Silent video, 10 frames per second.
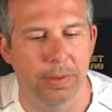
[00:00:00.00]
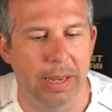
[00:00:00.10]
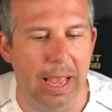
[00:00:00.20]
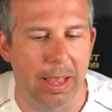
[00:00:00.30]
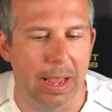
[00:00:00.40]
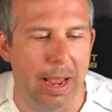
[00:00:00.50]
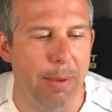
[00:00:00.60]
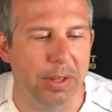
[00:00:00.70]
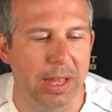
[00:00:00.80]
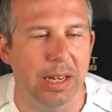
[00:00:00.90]
Yeah,
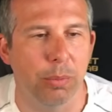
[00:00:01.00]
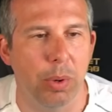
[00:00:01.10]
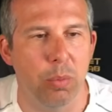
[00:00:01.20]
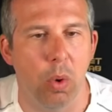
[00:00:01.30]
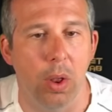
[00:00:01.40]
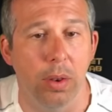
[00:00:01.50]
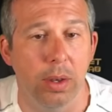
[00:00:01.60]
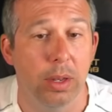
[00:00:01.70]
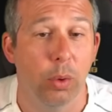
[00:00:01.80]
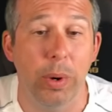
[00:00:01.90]
everything that we want,
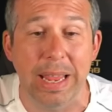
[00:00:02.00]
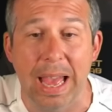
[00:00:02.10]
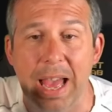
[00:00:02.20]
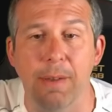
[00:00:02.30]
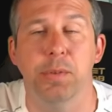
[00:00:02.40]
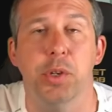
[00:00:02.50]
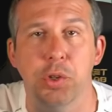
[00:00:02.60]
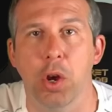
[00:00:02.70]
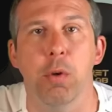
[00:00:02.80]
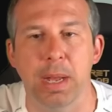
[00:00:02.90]
we have to
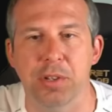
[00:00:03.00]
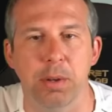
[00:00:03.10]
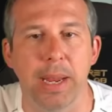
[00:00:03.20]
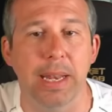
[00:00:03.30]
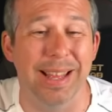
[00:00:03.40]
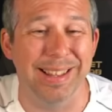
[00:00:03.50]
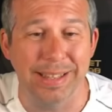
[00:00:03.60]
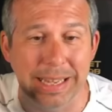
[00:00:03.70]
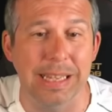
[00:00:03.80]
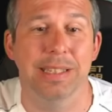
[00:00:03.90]
show Magic Media
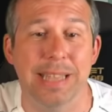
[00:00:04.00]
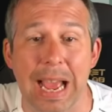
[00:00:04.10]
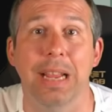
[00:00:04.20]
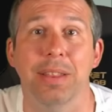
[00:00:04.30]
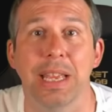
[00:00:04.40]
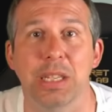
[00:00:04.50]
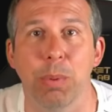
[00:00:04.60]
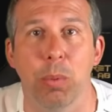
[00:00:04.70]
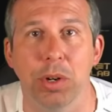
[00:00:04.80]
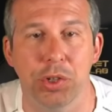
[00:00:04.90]
the exact things we
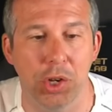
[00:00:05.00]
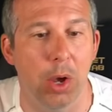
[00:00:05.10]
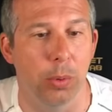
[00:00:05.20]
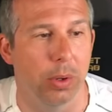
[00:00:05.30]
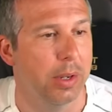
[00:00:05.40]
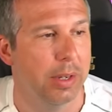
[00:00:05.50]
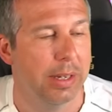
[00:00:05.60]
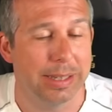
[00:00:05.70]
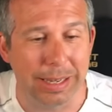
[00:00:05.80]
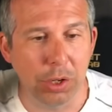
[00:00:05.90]
want to show.
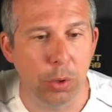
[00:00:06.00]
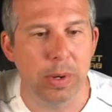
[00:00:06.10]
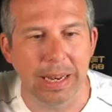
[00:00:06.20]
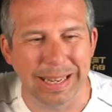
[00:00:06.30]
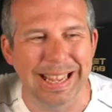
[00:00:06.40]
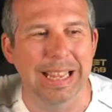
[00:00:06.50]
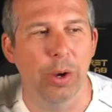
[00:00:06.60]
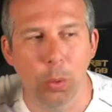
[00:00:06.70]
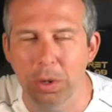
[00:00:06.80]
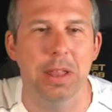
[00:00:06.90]
It's like you need
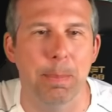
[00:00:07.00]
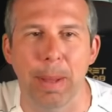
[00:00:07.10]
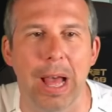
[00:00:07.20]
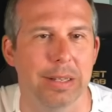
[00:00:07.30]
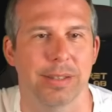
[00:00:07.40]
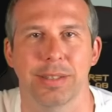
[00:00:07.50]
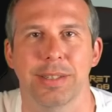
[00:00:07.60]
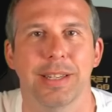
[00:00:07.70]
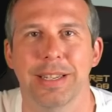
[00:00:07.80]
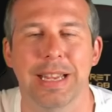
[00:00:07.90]
all of the buttons.
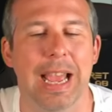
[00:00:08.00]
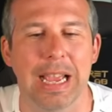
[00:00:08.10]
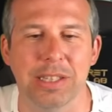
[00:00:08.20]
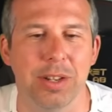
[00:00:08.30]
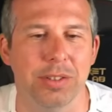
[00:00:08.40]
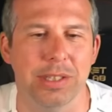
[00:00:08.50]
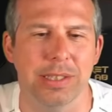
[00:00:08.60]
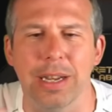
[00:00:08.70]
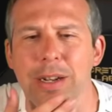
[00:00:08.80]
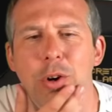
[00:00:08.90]
Yeah, it's not just
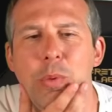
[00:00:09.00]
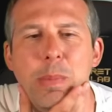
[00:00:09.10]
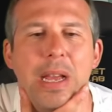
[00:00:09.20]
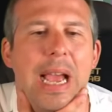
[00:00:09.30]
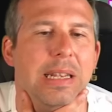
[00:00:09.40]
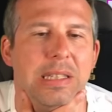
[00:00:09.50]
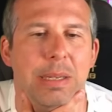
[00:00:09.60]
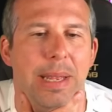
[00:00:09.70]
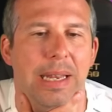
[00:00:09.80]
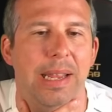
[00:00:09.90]
like, oh, we might add this a
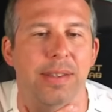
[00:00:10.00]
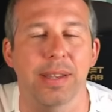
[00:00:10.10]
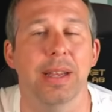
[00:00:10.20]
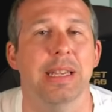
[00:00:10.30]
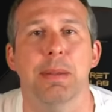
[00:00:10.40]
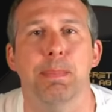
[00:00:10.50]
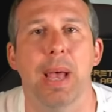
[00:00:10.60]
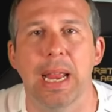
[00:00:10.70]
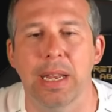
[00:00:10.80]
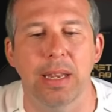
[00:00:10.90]
bit later. It's a
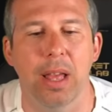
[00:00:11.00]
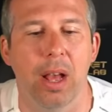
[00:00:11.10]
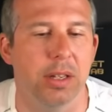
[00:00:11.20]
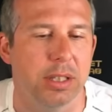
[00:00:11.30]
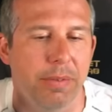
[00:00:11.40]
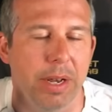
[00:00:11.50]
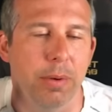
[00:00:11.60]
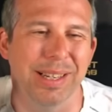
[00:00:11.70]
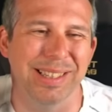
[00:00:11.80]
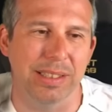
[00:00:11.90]
pain in the ass if you
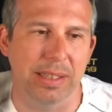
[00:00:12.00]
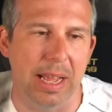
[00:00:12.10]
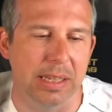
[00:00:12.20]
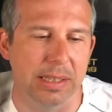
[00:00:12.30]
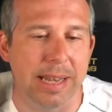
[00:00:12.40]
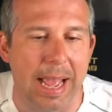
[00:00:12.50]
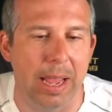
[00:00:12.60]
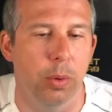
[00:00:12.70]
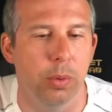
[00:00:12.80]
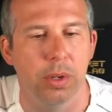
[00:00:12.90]
don't get this
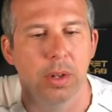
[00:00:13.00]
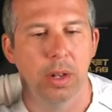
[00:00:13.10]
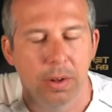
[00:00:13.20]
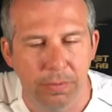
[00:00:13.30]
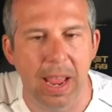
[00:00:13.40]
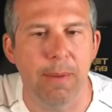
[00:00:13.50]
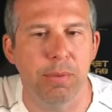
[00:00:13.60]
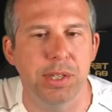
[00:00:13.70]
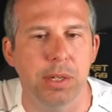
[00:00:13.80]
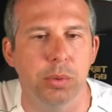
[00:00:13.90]
nailed for
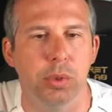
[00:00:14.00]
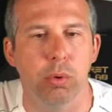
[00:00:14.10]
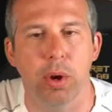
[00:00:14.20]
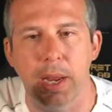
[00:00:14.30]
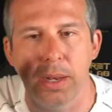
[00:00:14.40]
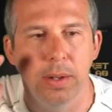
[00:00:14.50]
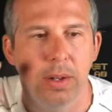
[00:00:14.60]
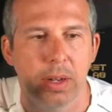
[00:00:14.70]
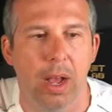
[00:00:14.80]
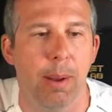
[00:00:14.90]
every single screen
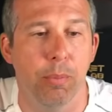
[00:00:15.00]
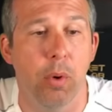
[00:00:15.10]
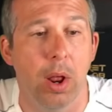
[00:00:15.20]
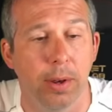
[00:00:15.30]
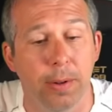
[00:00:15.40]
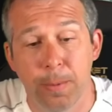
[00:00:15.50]
up front.